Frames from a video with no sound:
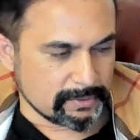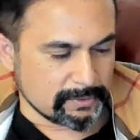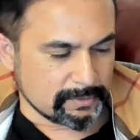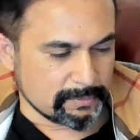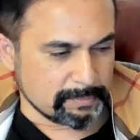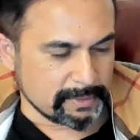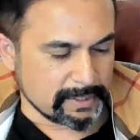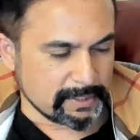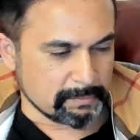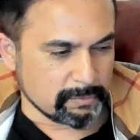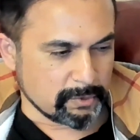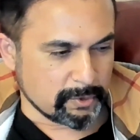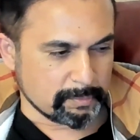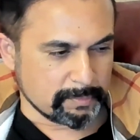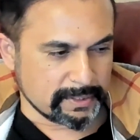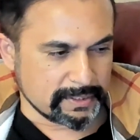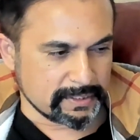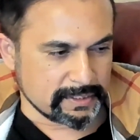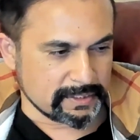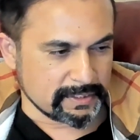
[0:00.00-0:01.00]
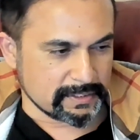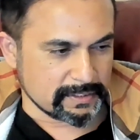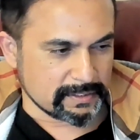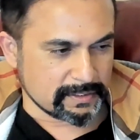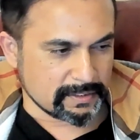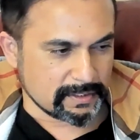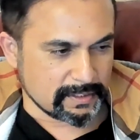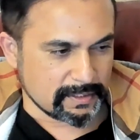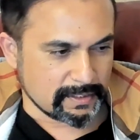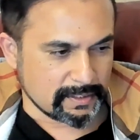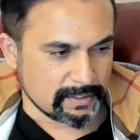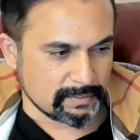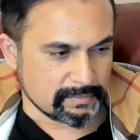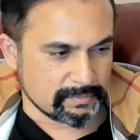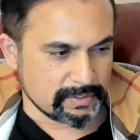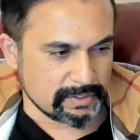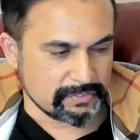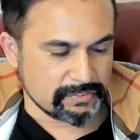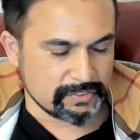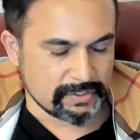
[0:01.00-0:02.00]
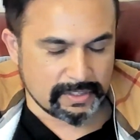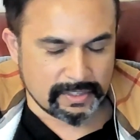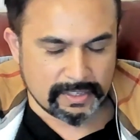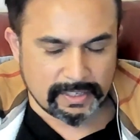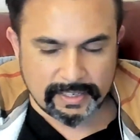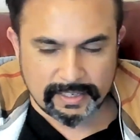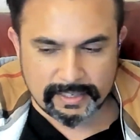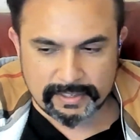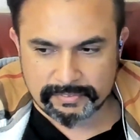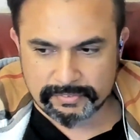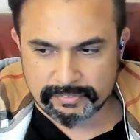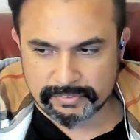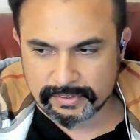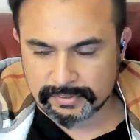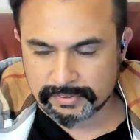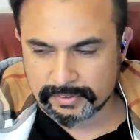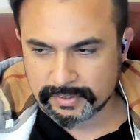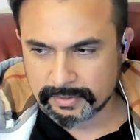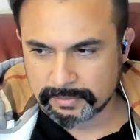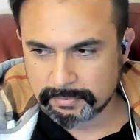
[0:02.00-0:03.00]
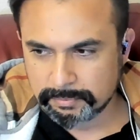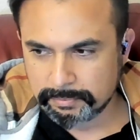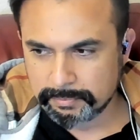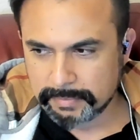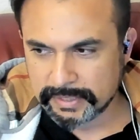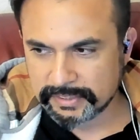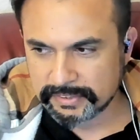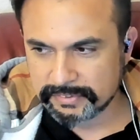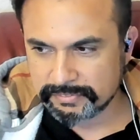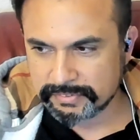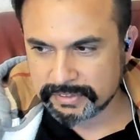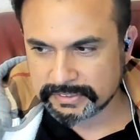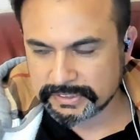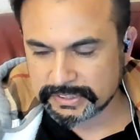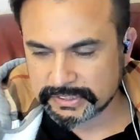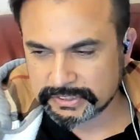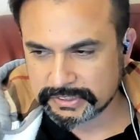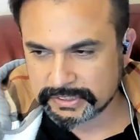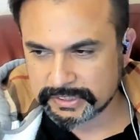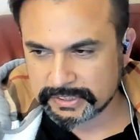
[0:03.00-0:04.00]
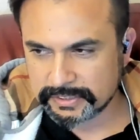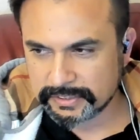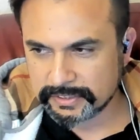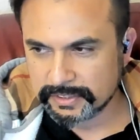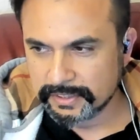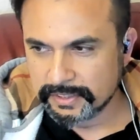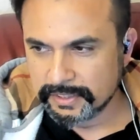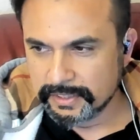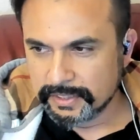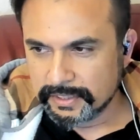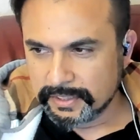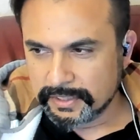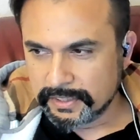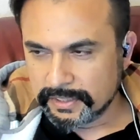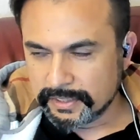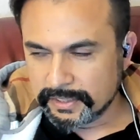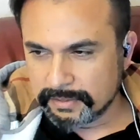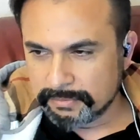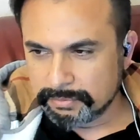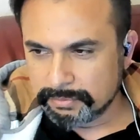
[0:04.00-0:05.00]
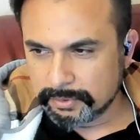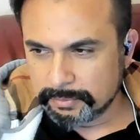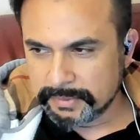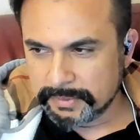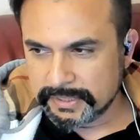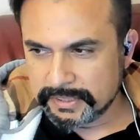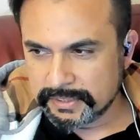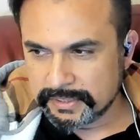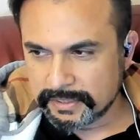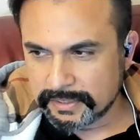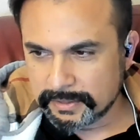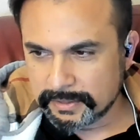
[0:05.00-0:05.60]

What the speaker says: making more money, easier lives, the better infrastructure. For me,